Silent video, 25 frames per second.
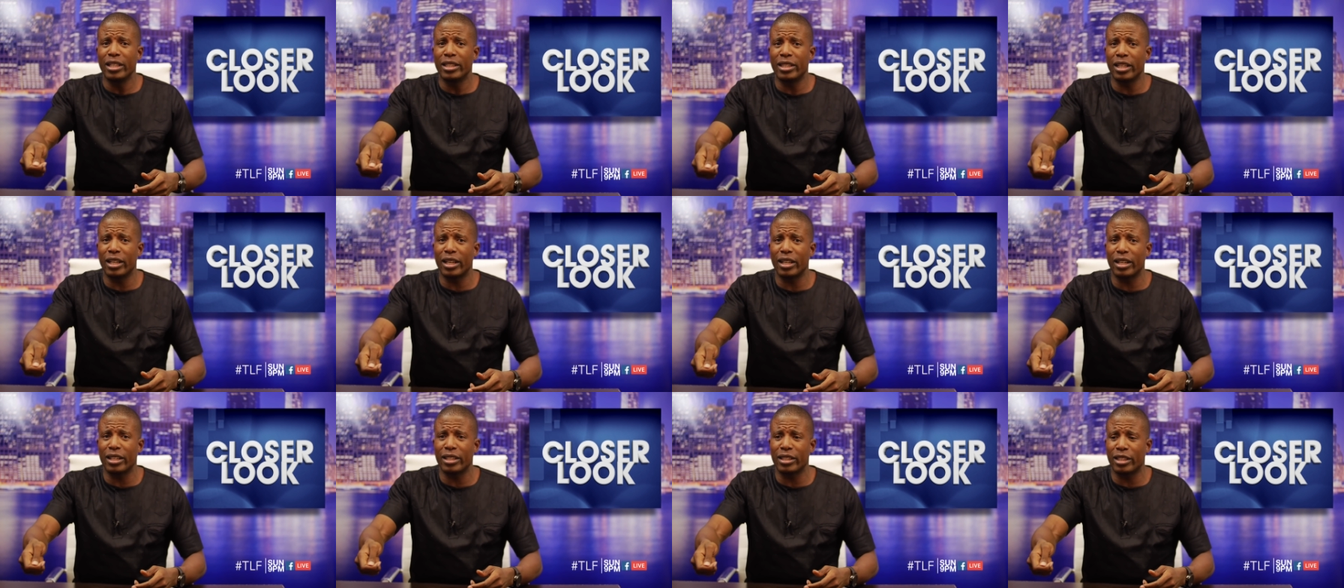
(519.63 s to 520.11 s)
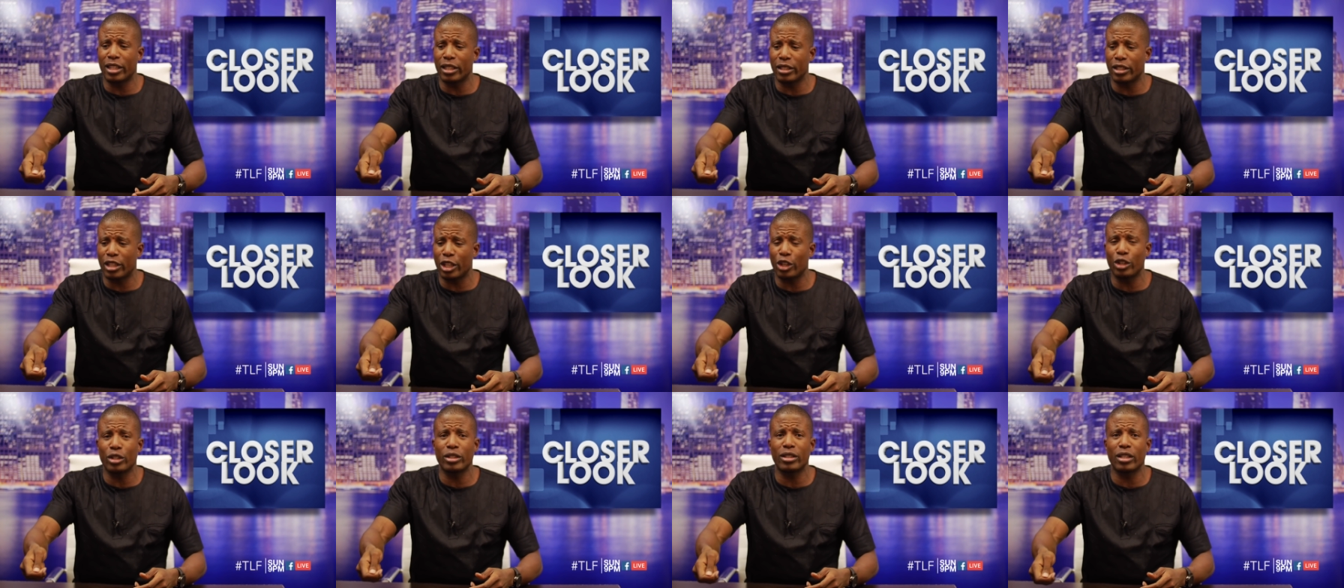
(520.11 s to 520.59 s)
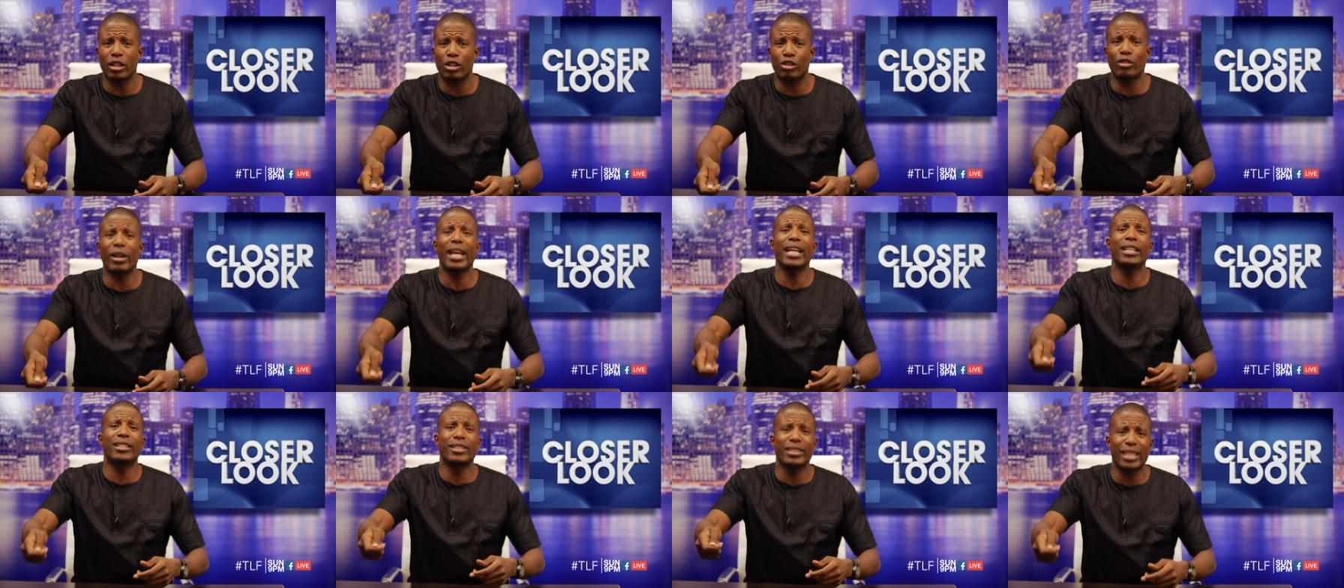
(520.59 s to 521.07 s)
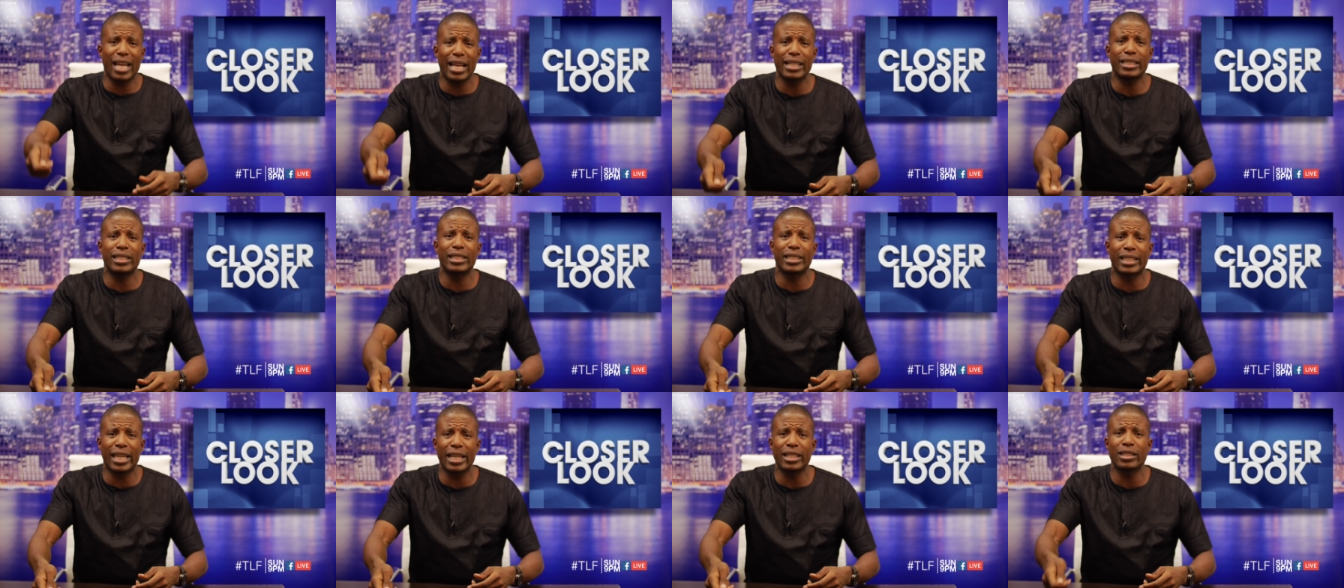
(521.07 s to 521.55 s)
the, the, the, the great
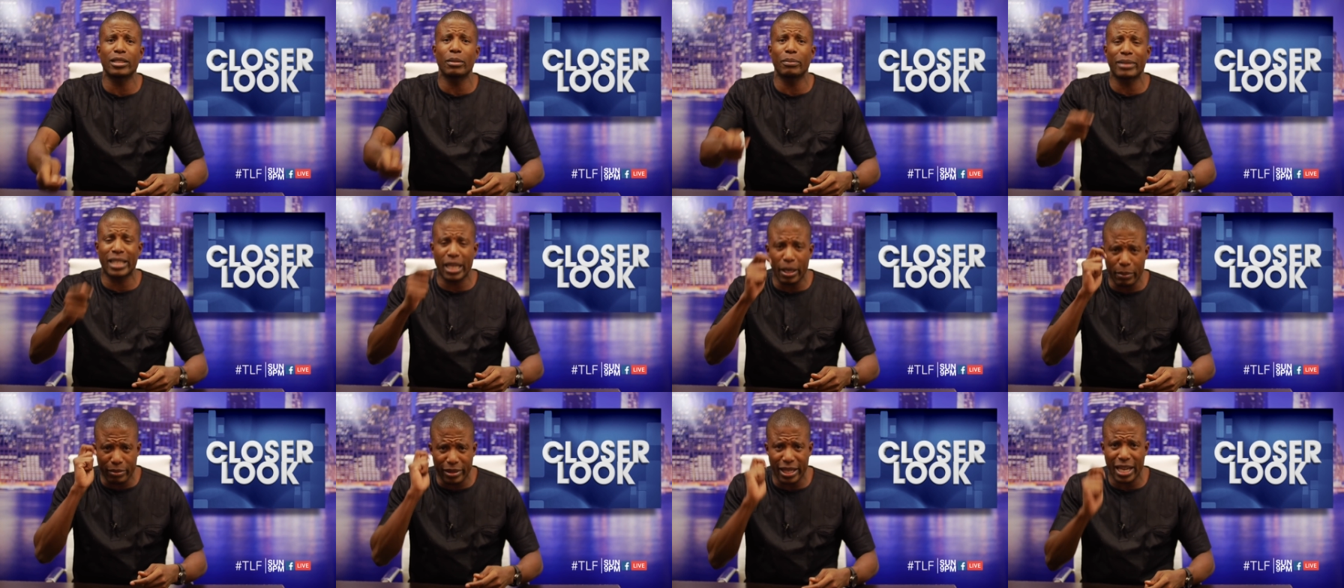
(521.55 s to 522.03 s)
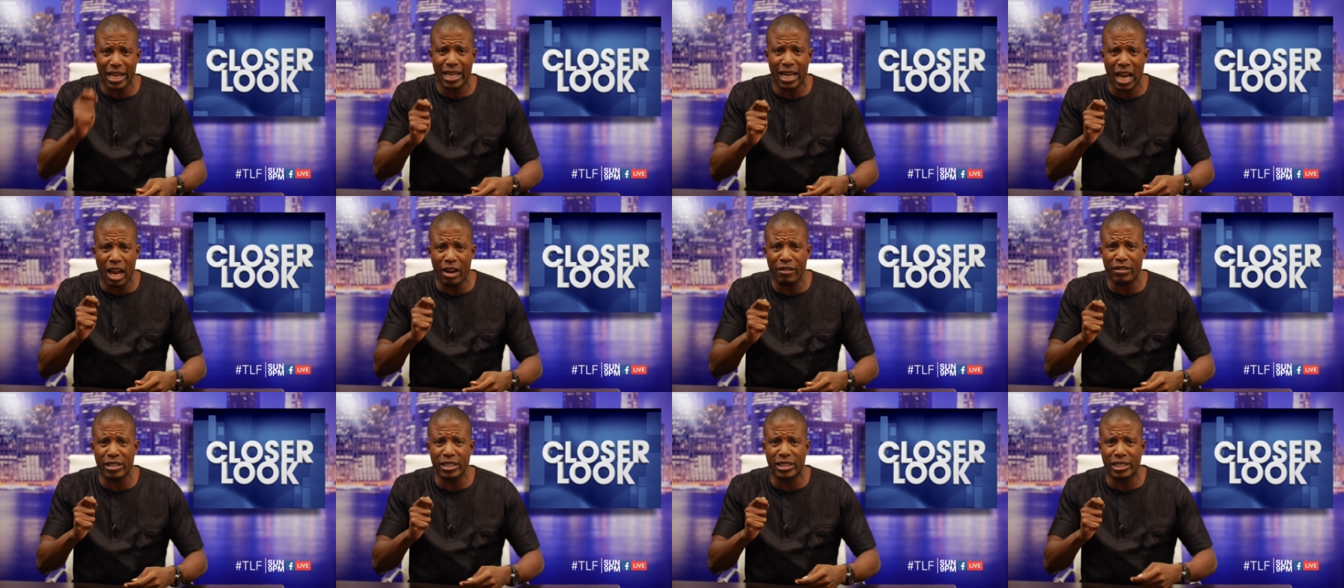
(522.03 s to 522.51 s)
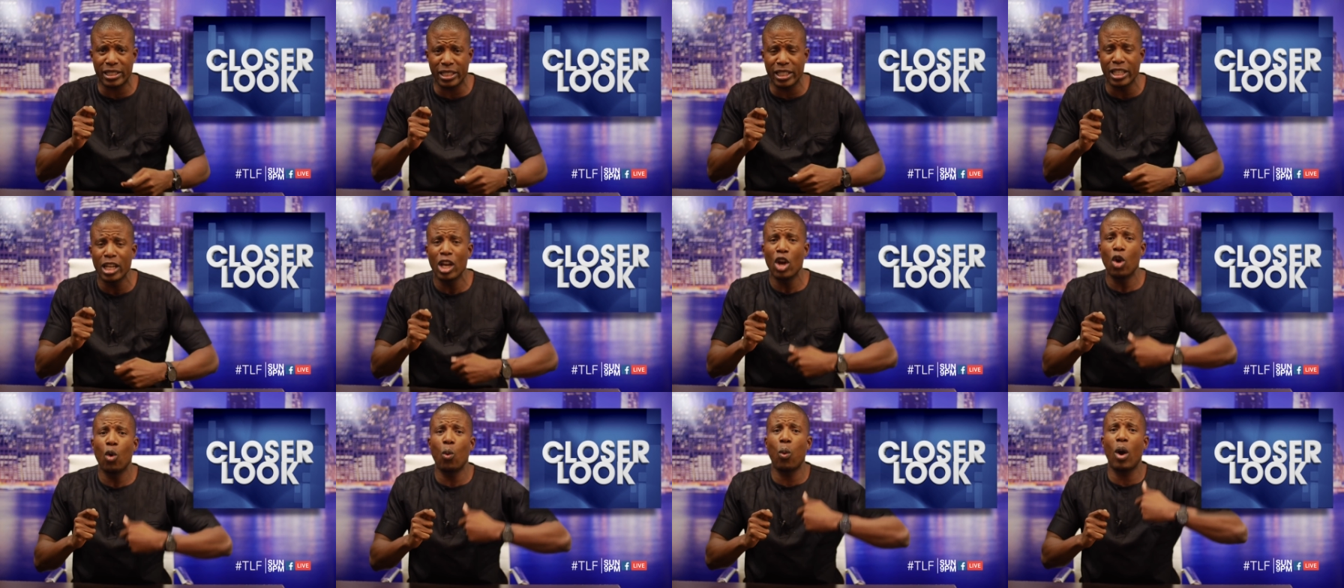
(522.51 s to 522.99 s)
United Kingdom kept their currency